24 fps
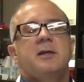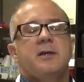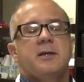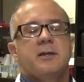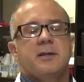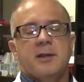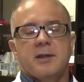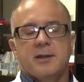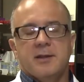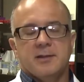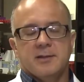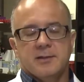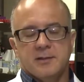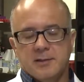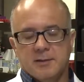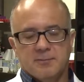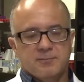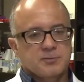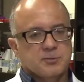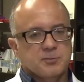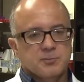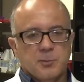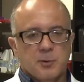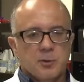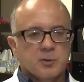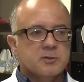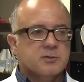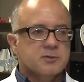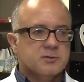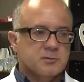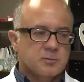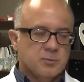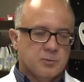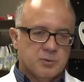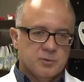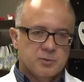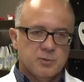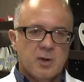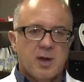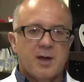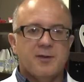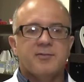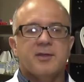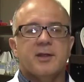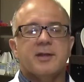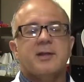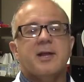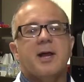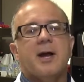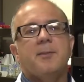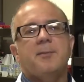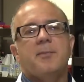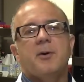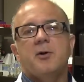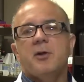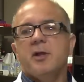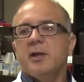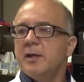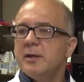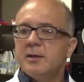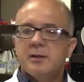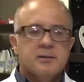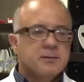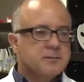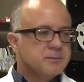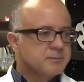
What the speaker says: The spores, when you have that compound in,